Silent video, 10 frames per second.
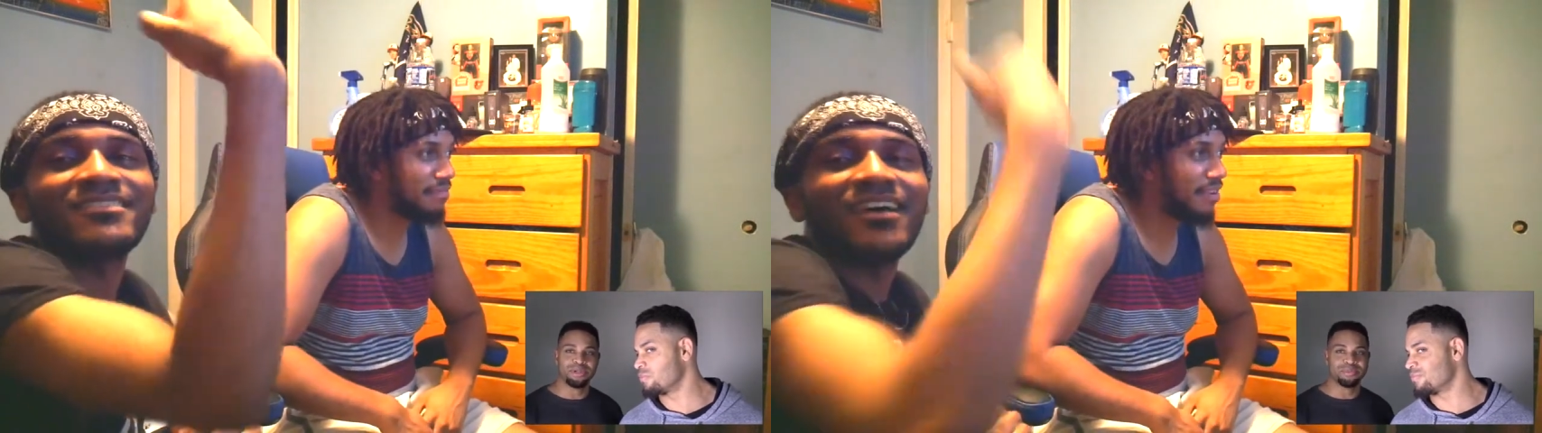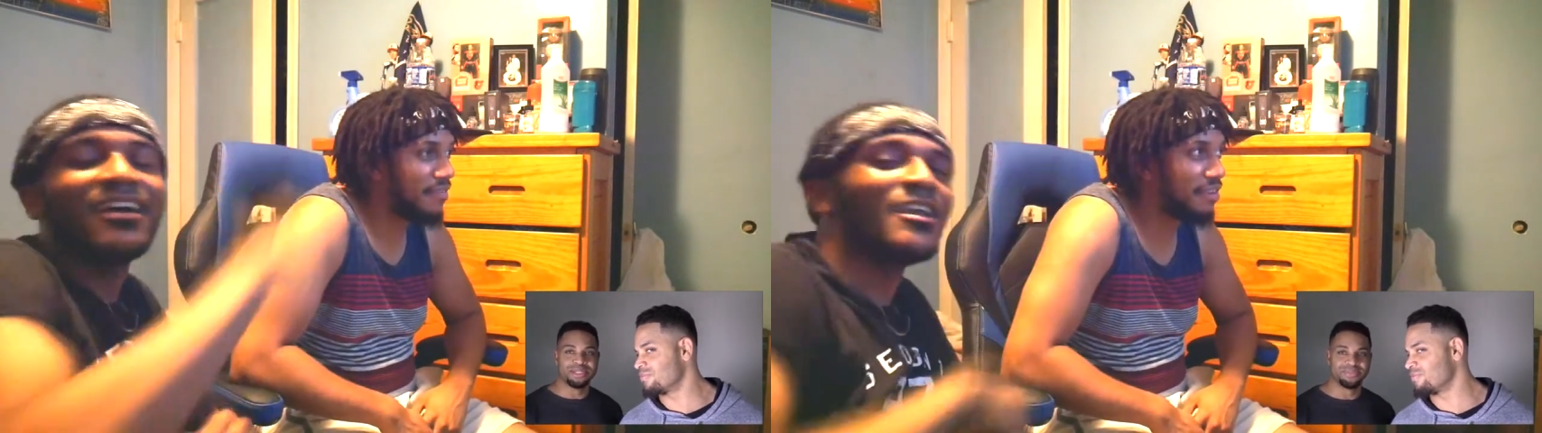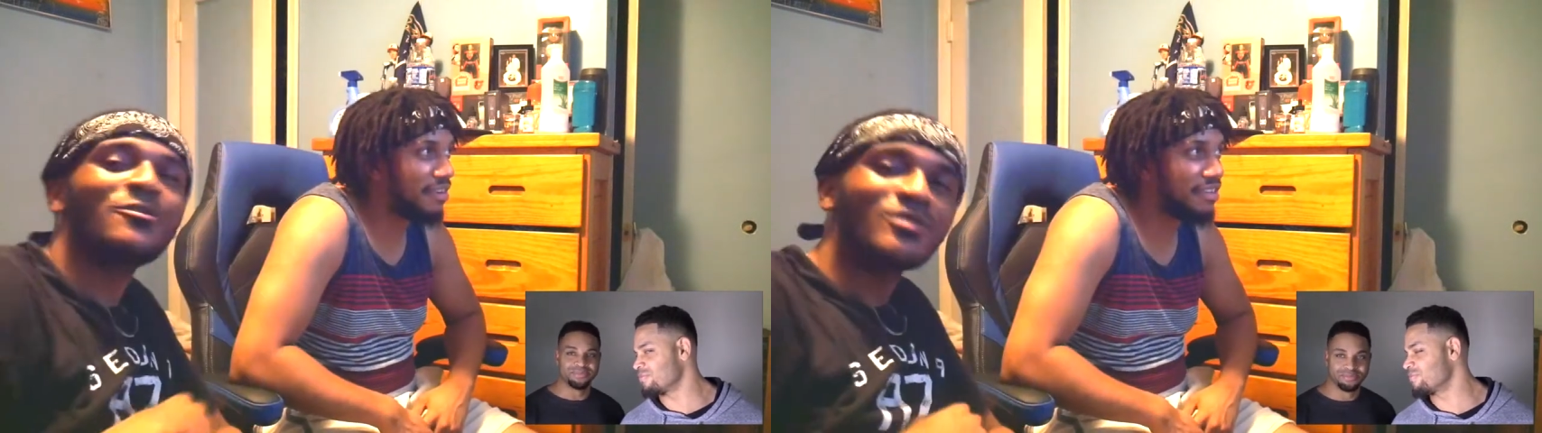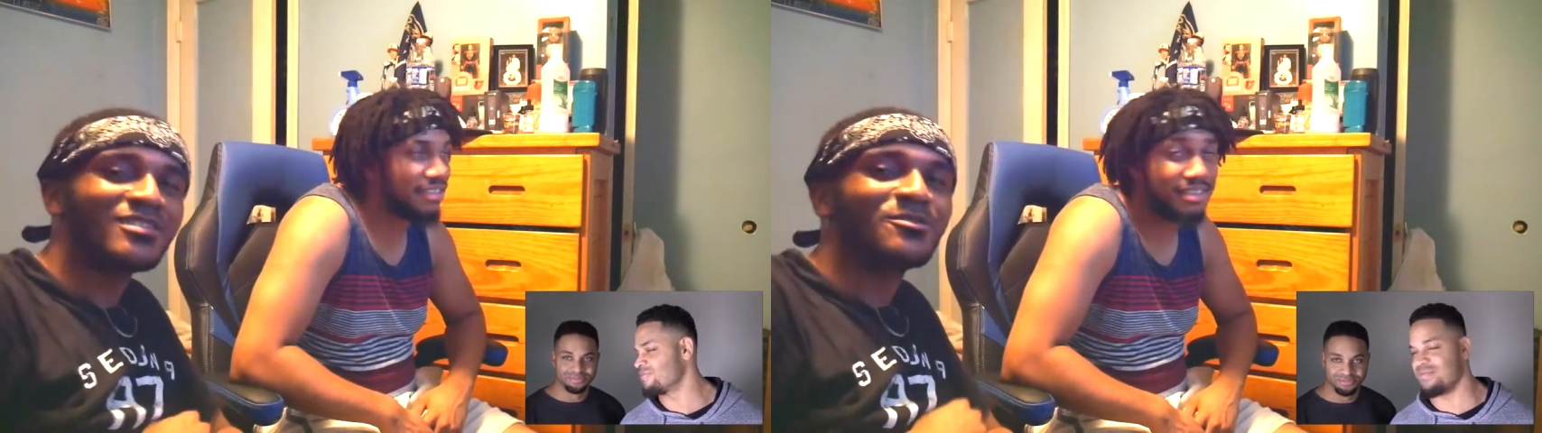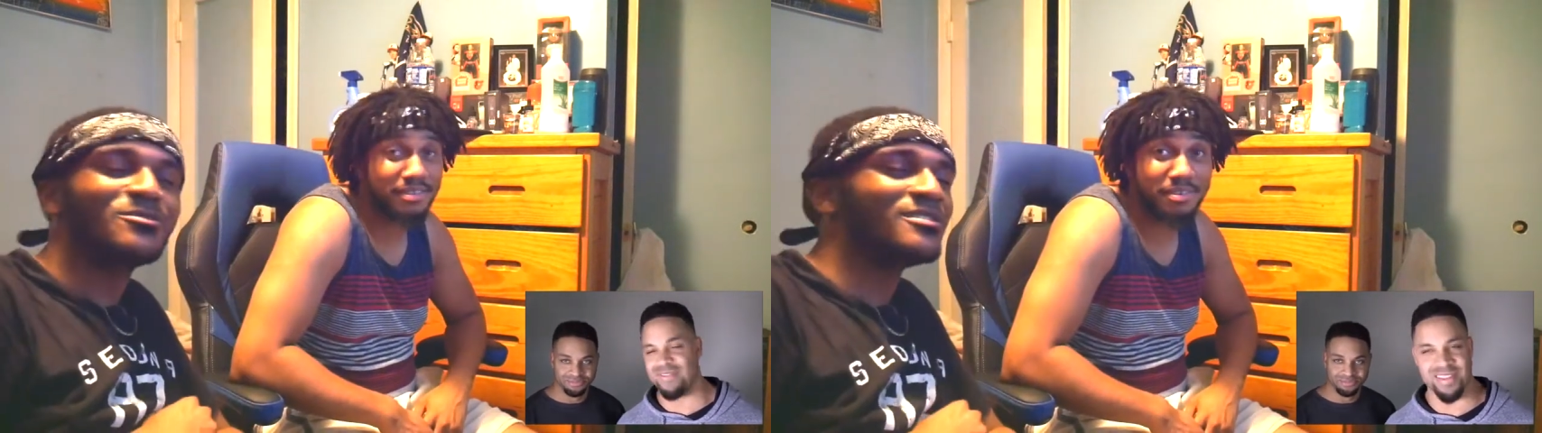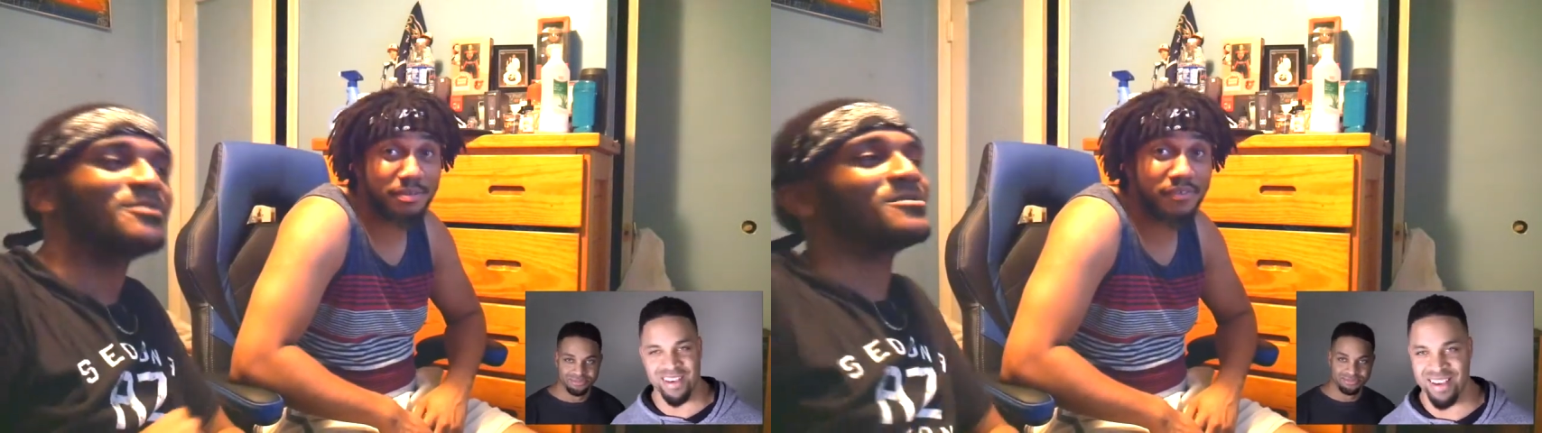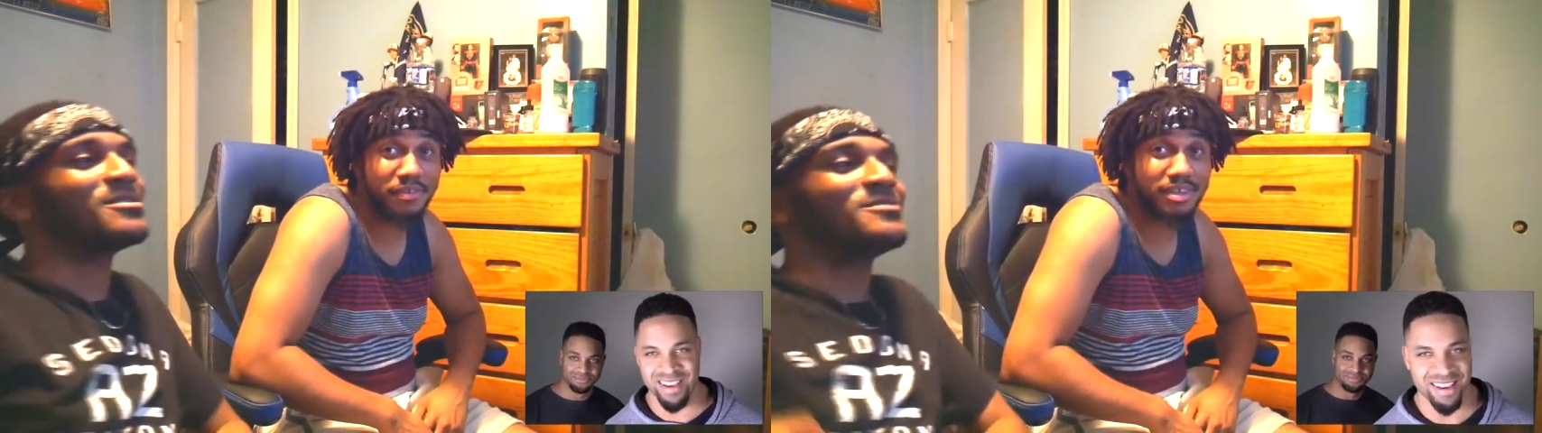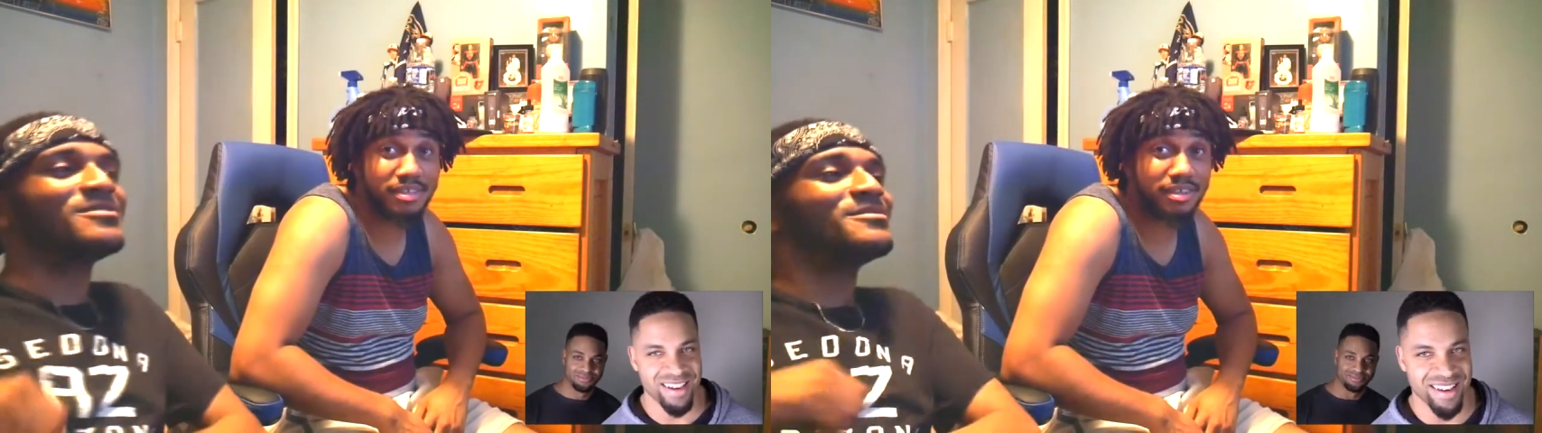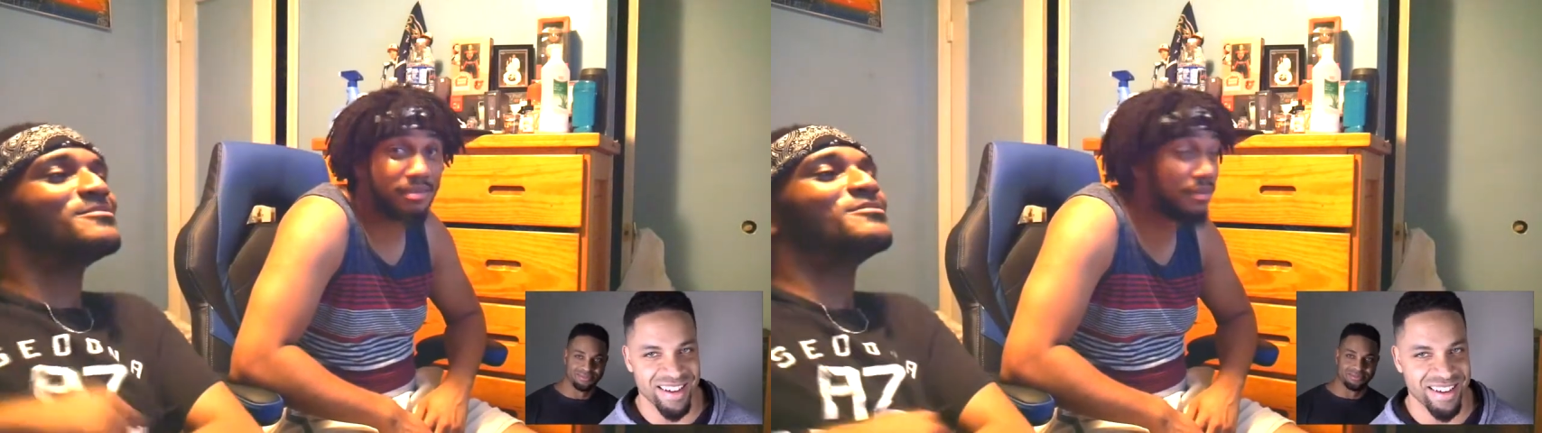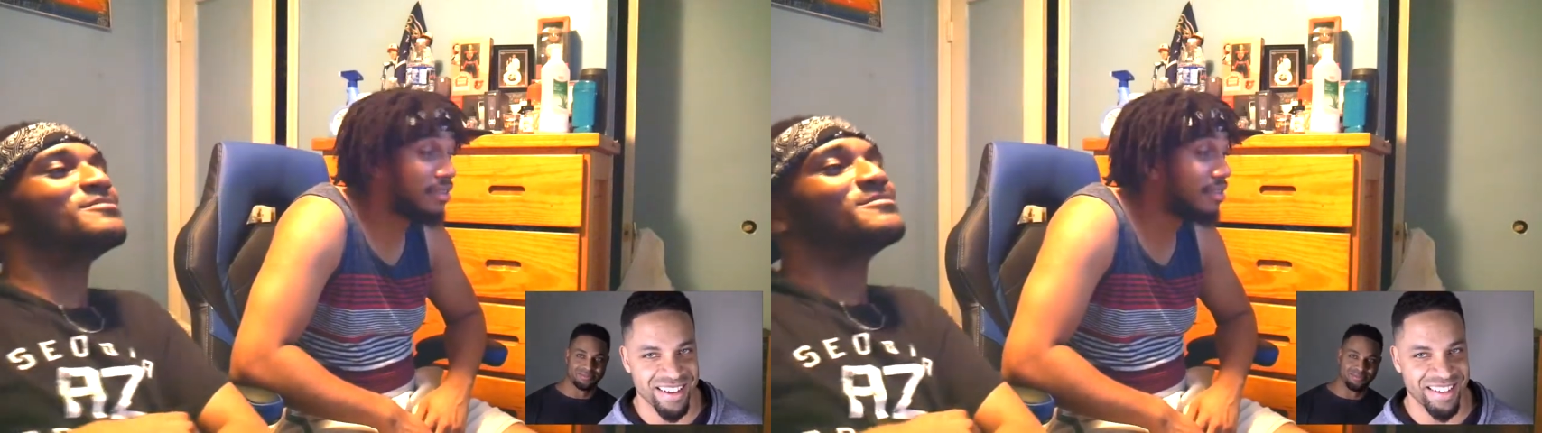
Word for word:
Speaker 1: man. I ain't running no jails yeah. on here, bro.